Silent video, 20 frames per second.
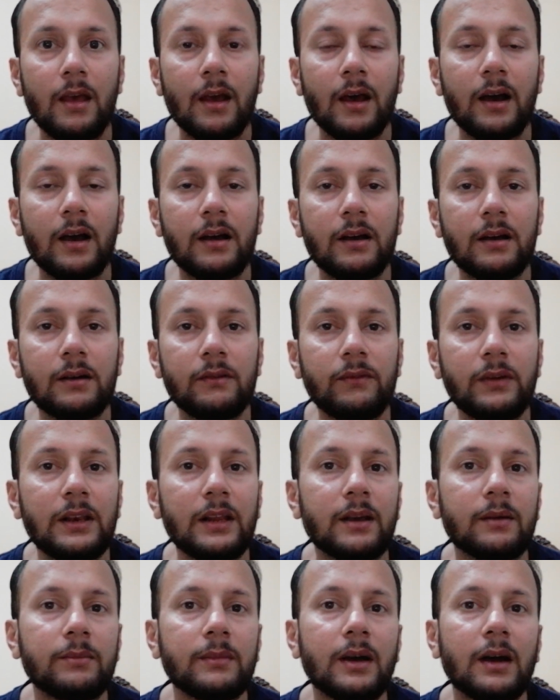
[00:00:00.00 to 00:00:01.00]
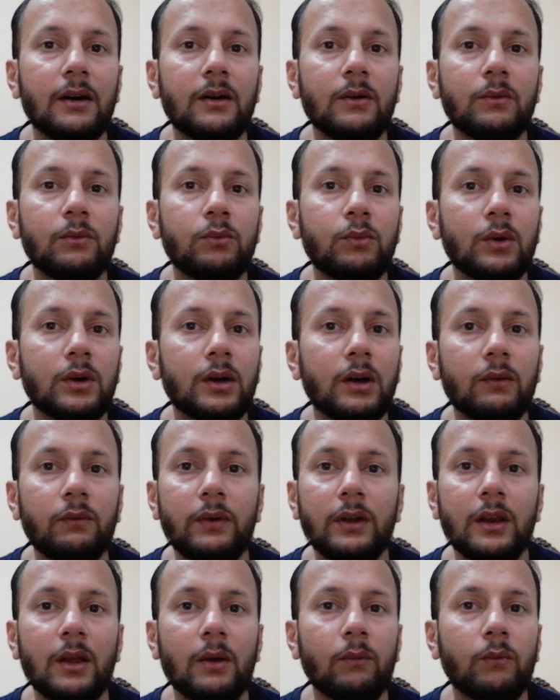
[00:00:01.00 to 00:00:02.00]
William
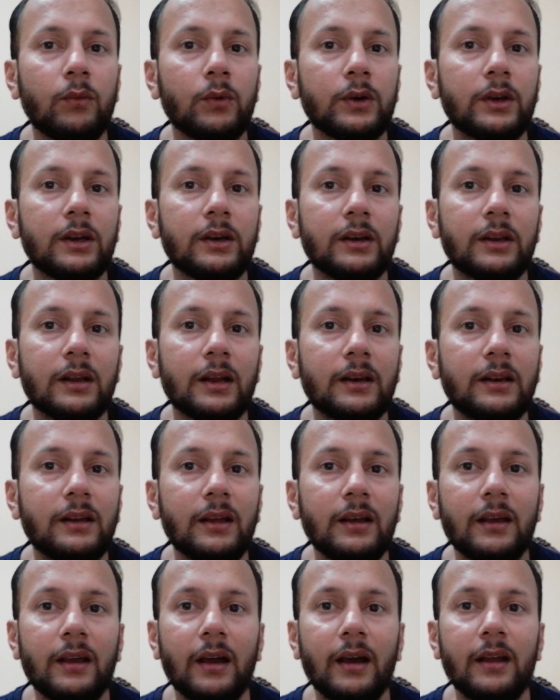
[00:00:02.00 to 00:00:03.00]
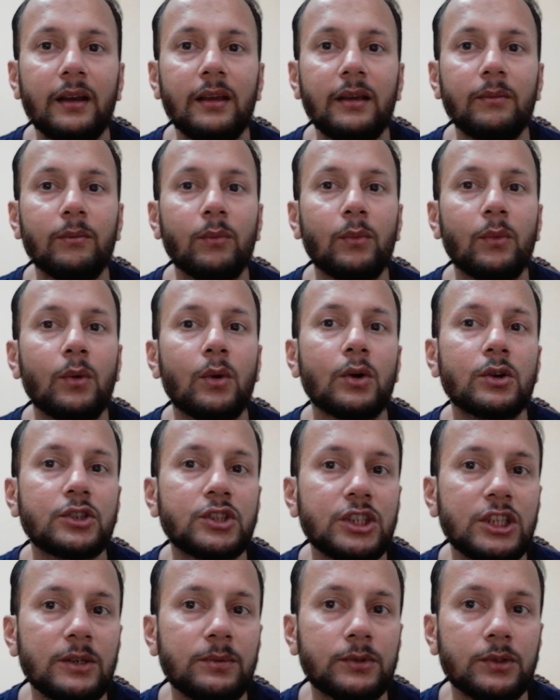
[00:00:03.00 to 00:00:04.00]
wouldn't take any more
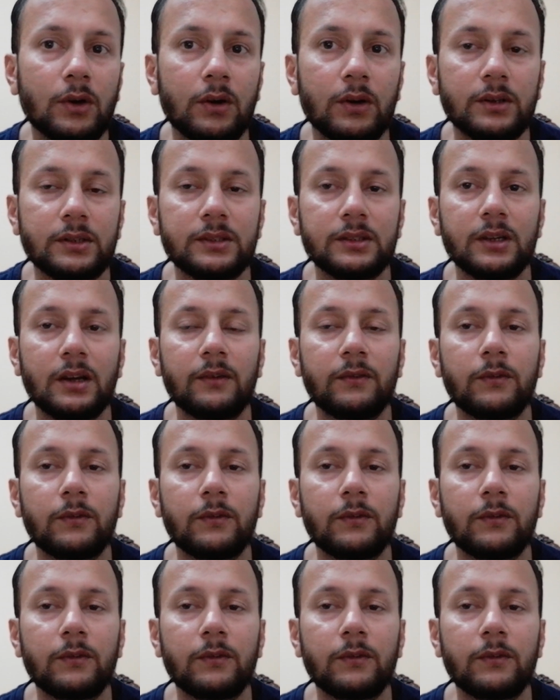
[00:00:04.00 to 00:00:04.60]
cheap shots